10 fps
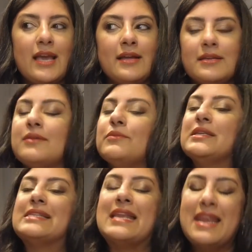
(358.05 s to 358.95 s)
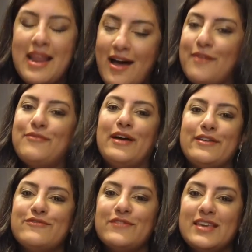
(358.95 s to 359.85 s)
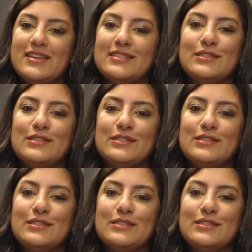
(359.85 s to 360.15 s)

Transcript: and it was not 5 feet.